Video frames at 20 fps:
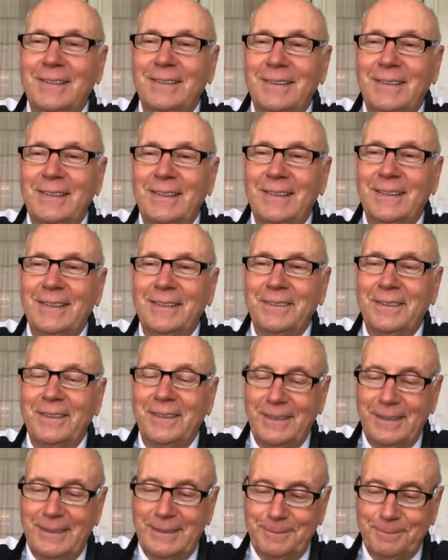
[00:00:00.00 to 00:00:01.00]
And
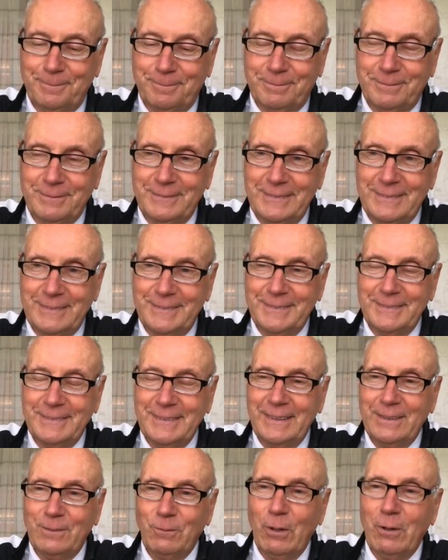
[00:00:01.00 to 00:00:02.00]

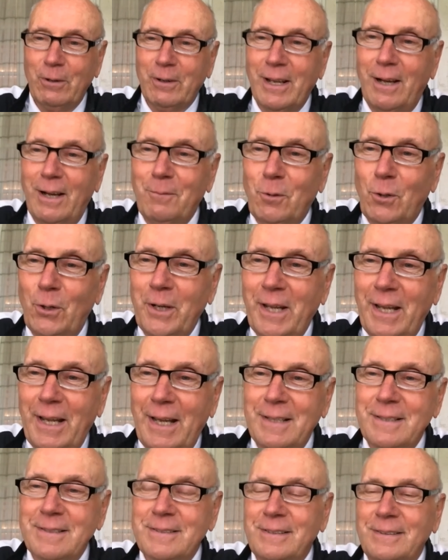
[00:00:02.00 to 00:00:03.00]
wearing cowboy
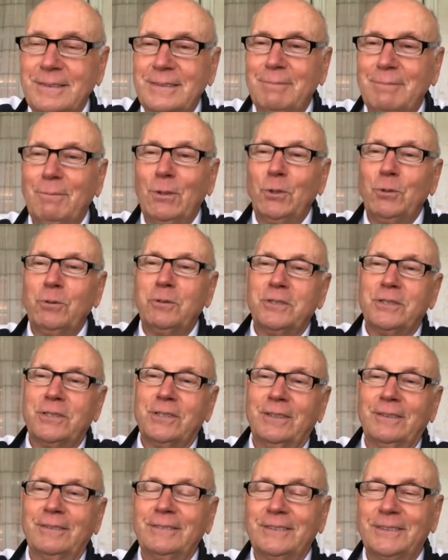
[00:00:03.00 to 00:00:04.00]
hats and
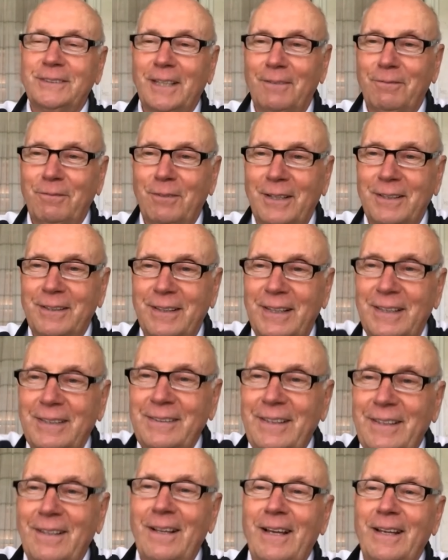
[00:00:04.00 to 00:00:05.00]
boots and stuff like that, and
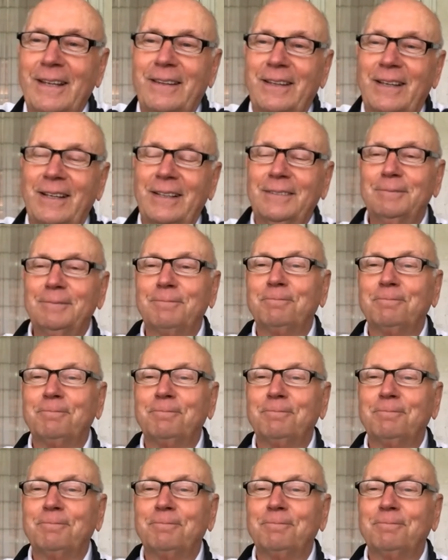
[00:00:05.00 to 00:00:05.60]
they like that.